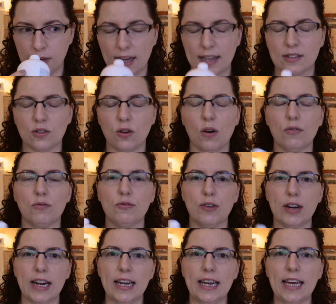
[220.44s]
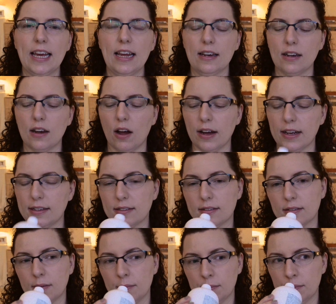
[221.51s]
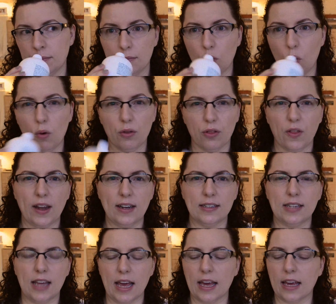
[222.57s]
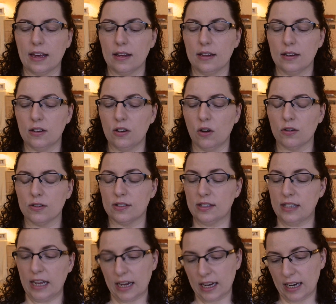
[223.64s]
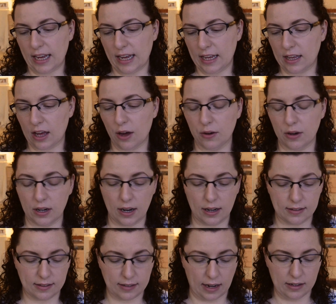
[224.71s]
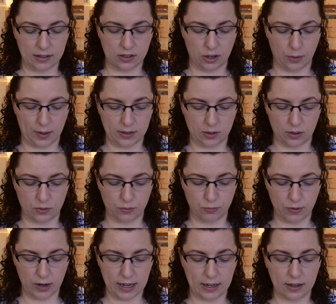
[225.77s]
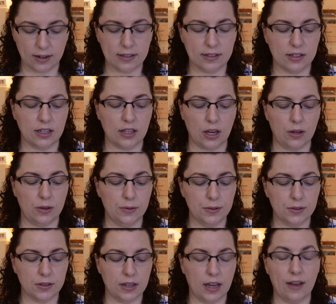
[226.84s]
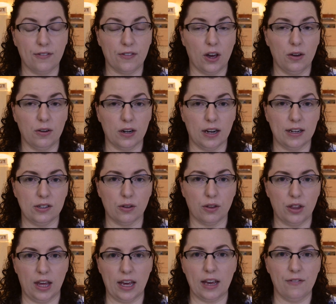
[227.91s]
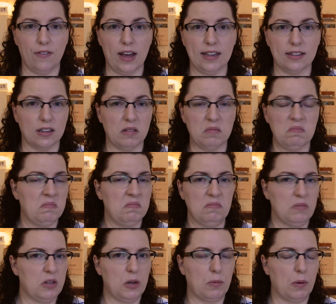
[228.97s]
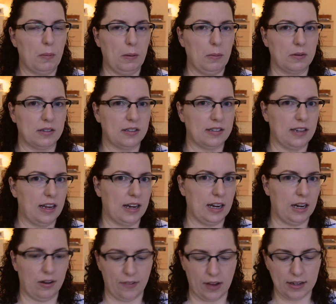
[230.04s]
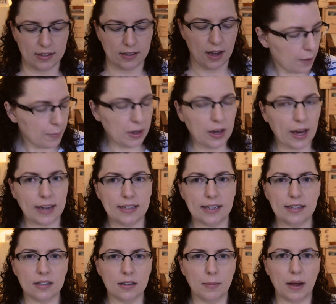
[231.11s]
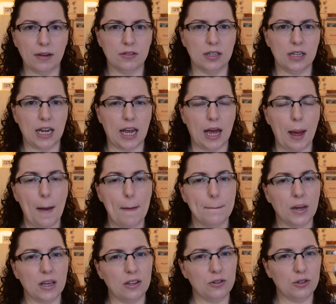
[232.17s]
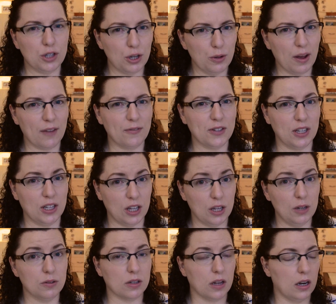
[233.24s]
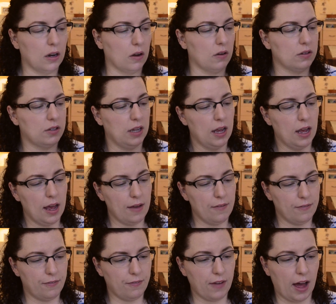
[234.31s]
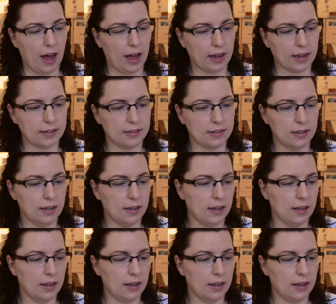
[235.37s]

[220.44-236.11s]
It's got a really nice, authentic, not sickly coconut scent to it, so it's really nice to use if coconut is your thing. If it isn't, you probably want to steer clear of it. But you get a decent amount in here, but you do have to use a lot. In fact,